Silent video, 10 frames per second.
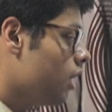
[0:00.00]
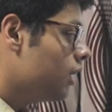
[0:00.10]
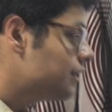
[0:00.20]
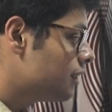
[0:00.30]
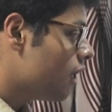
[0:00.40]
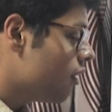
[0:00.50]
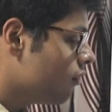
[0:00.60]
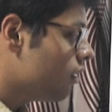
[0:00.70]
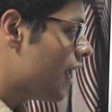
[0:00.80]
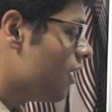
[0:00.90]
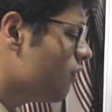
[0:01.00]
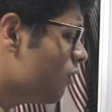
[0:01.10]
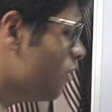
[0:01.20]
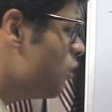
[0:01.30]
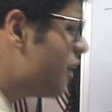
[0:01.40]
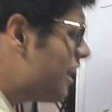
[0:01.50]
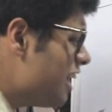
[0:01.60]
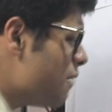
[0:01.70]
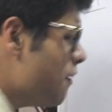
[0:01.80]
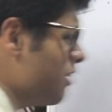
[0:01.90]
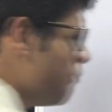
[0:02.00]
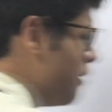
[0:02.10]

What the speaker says: it's like you can keep it